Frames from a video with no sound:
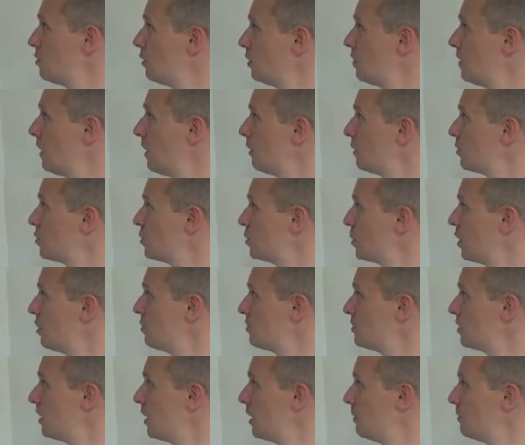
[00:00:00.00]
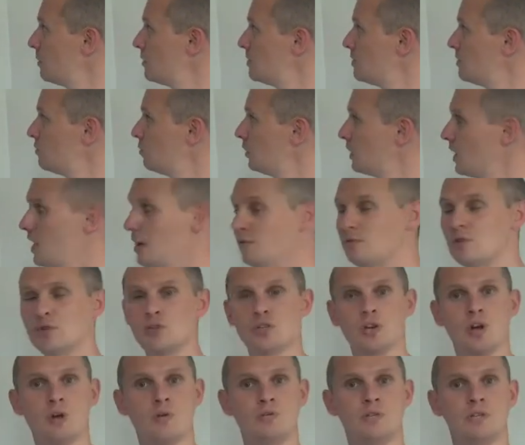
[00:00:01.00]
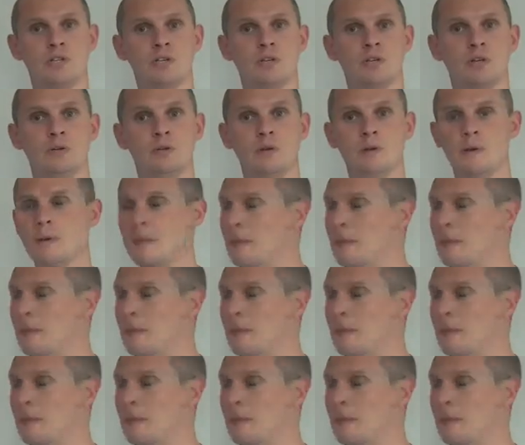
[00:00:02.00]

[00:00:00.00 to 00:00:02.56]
is all about showtime, this is what I have to show to you